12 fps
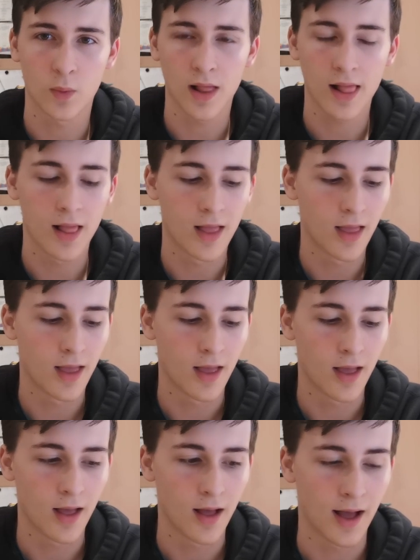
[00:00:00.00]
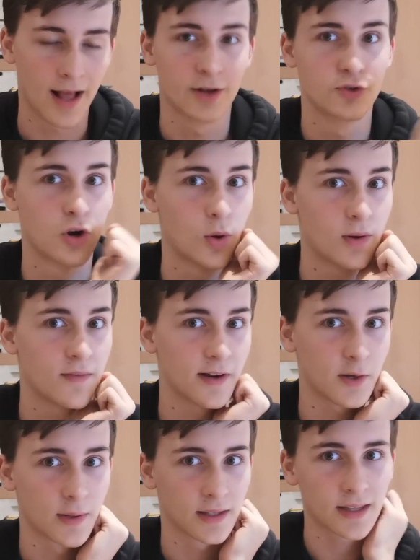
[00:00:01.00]
Well, I'll draw one
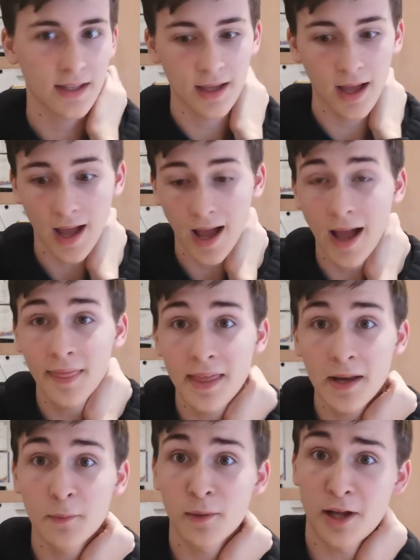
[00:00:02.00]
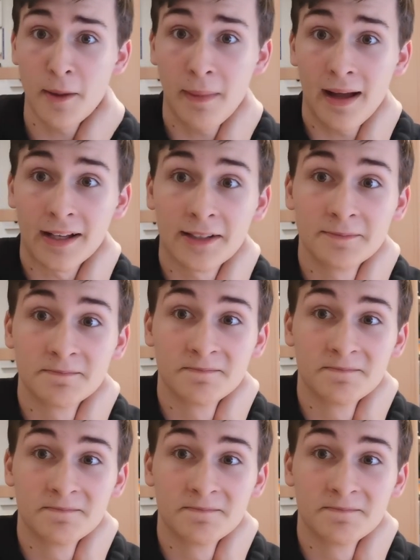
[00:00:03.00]
very quickly, and then we'll cut back.